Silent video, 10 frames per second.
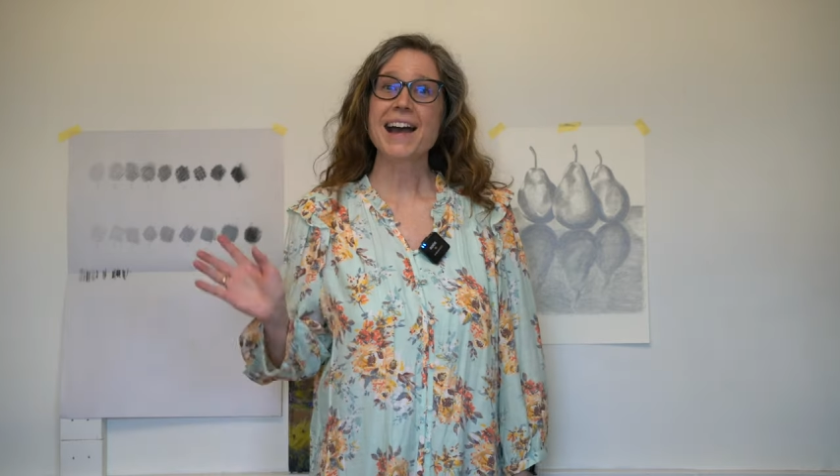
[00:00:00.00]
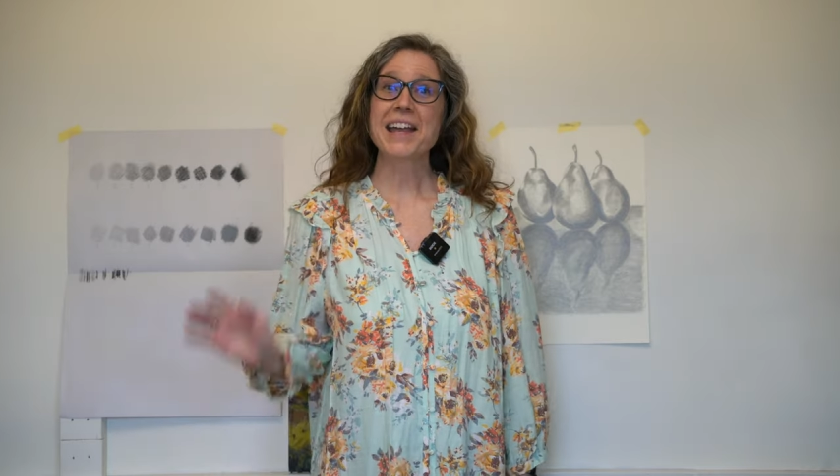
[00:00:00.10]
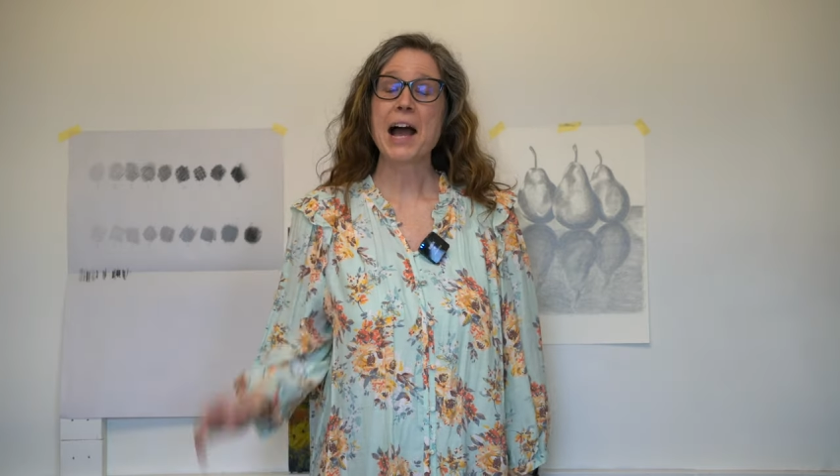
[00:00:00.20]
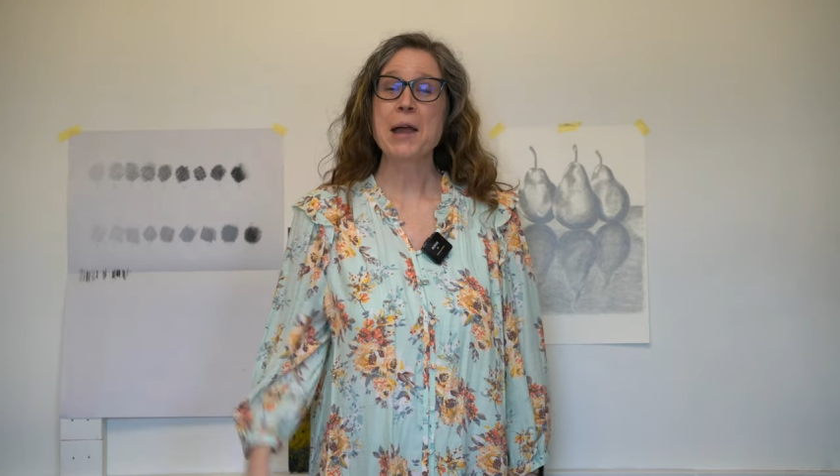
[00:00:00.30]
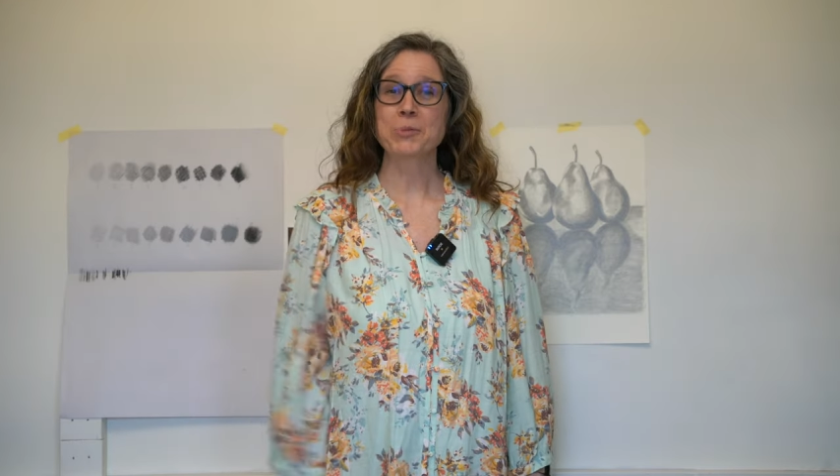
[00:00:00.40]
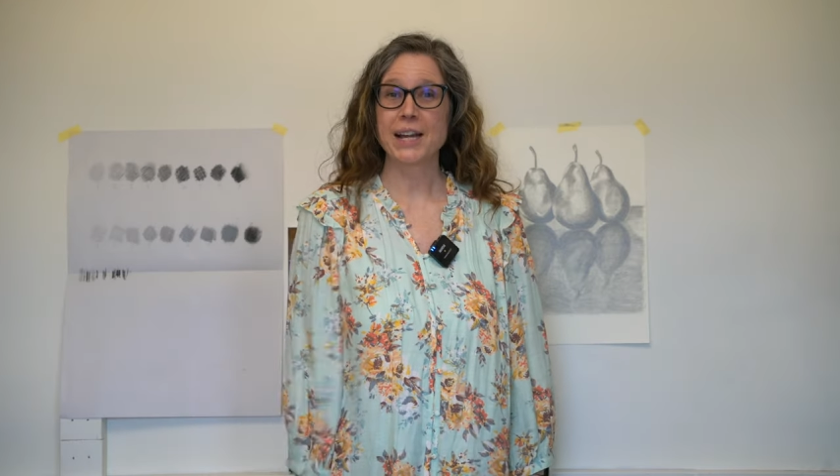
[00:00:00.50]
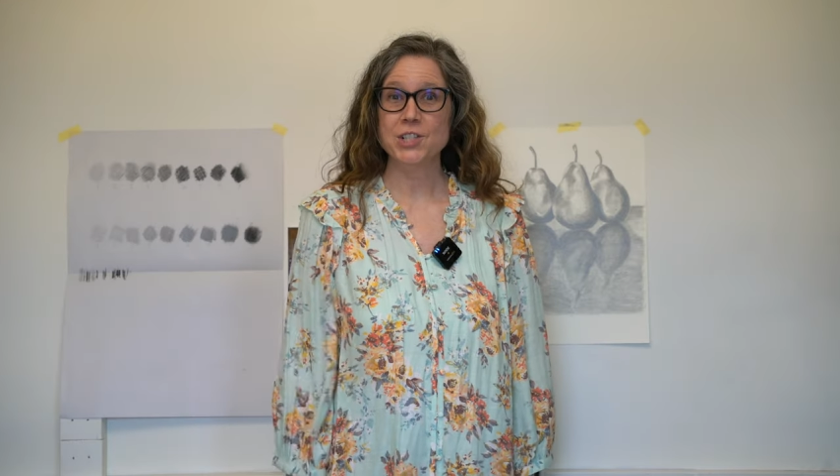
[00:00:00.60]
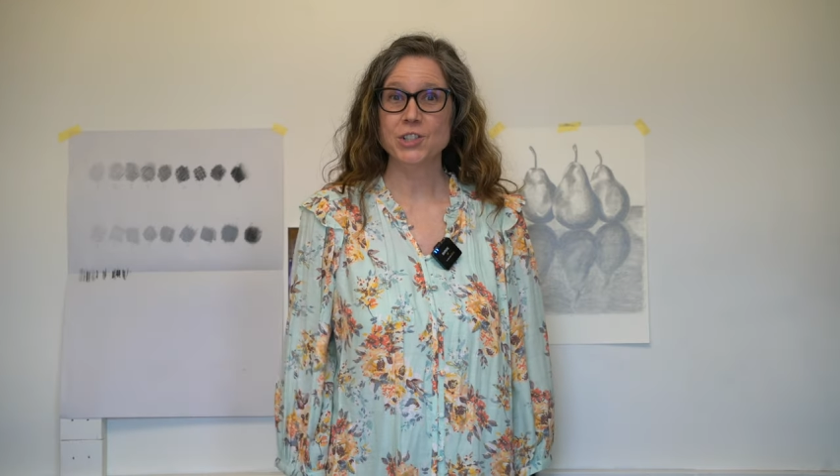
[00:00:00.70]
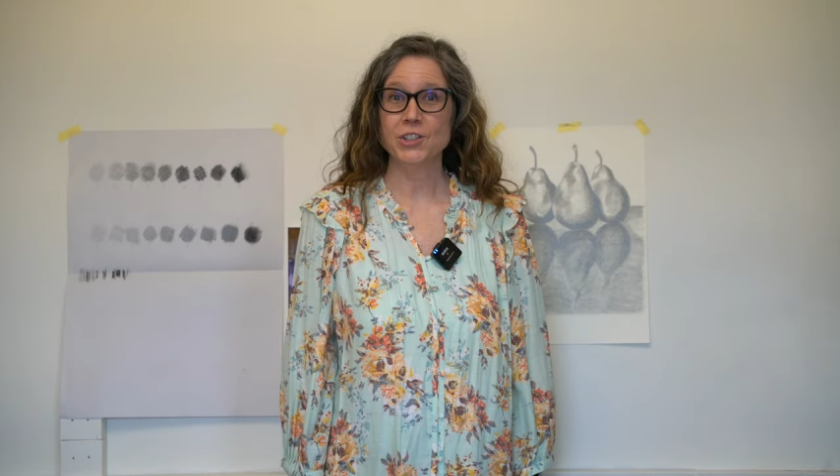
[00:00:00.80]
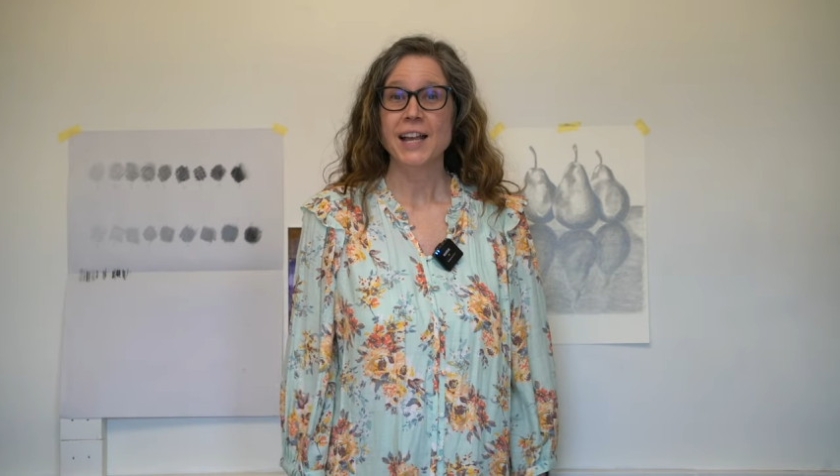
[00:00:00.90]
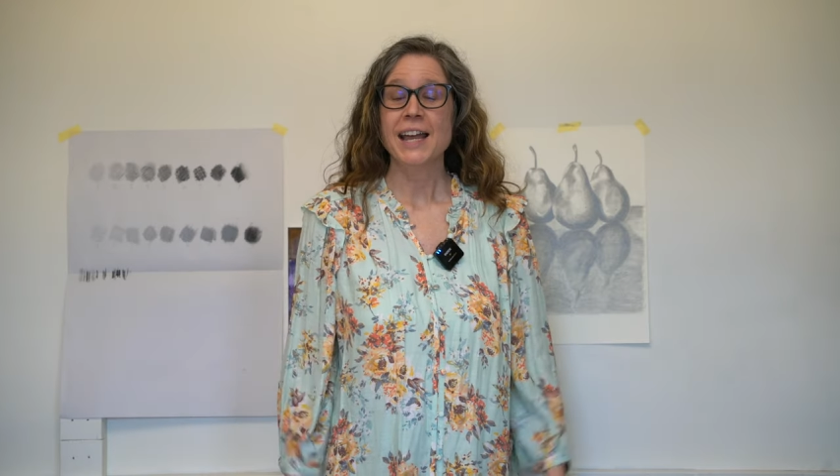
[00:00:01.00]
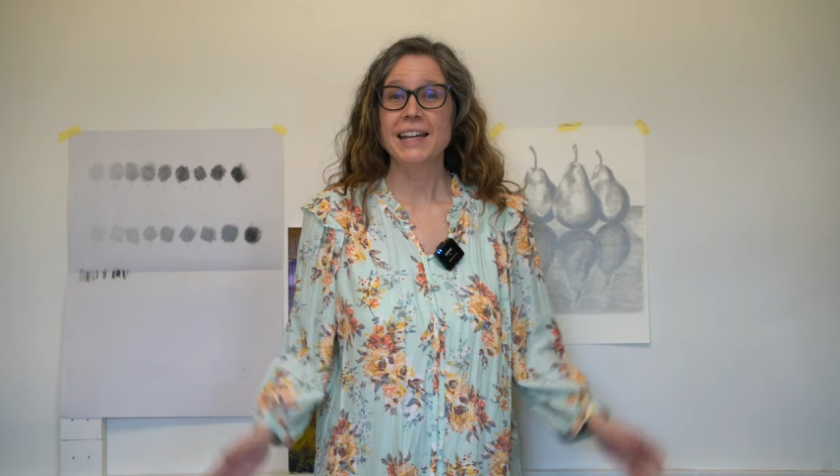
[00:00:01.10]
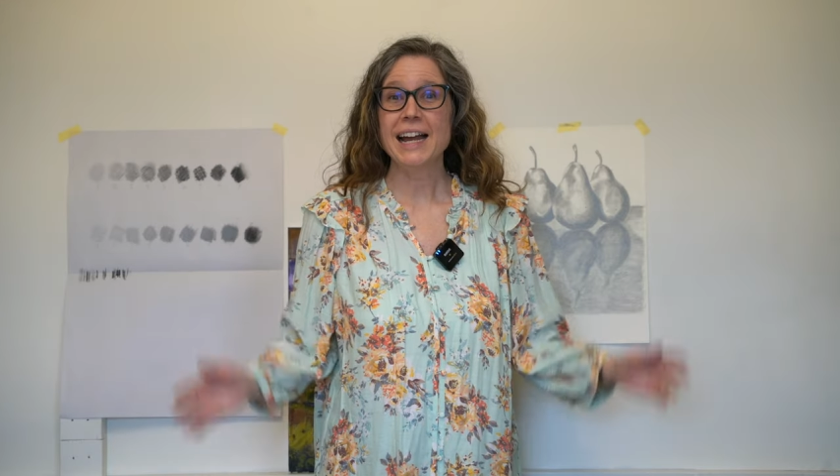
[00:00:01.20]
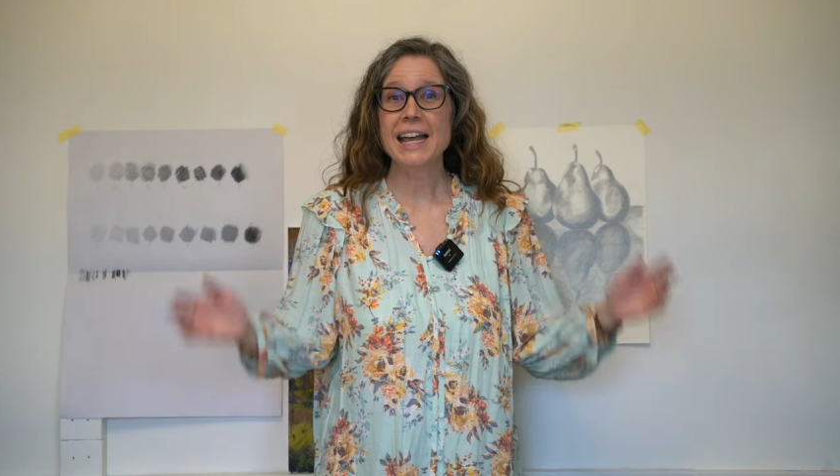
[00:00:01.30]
Hi, I'm Rachel, and I